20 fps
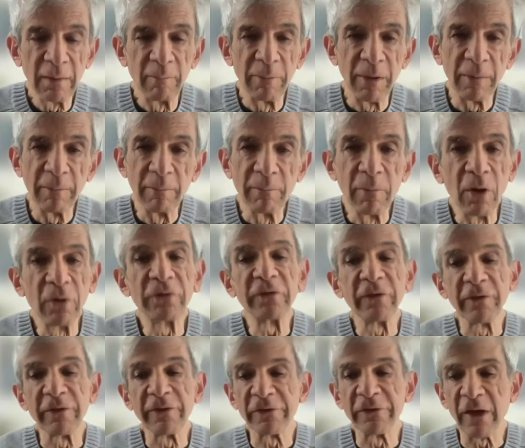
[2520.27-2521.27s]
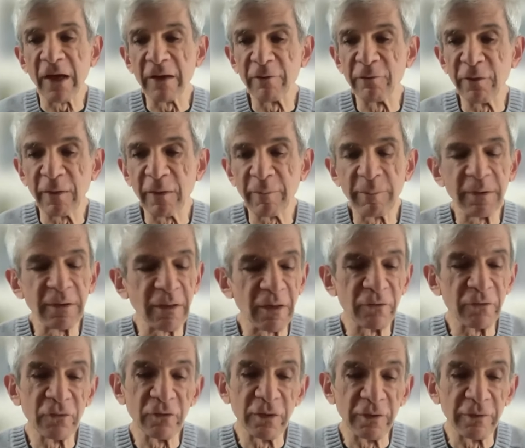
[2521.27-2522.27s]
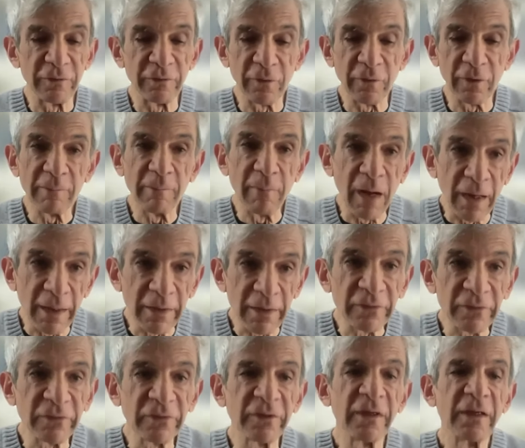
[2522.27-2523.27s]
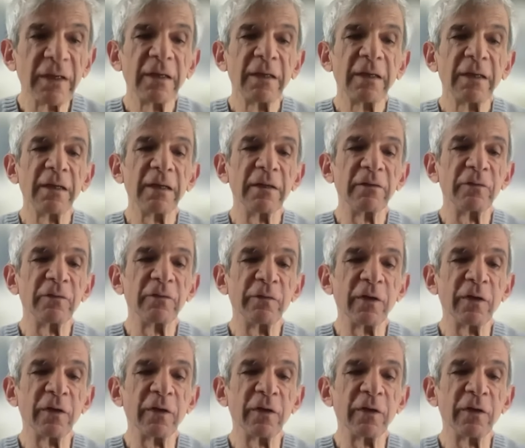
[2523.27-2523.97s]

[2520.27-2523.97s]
But most of the side effect potential is very modest. It's